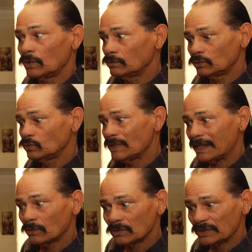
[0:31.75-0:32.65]
don't do
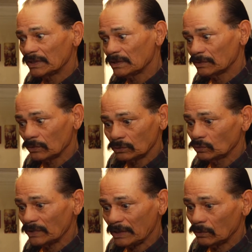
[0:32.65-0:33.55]
that, don't kill her, don't
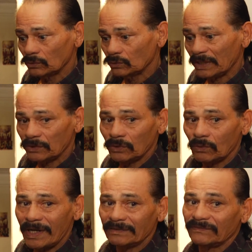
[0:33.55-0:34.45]
do that, don't do that to
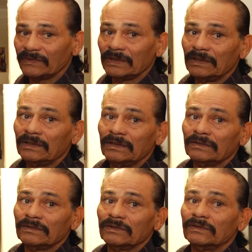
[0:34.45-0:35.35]
your wife,
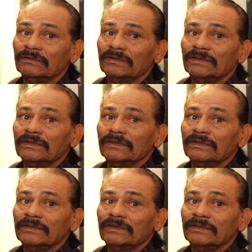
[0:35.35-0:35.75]
you know.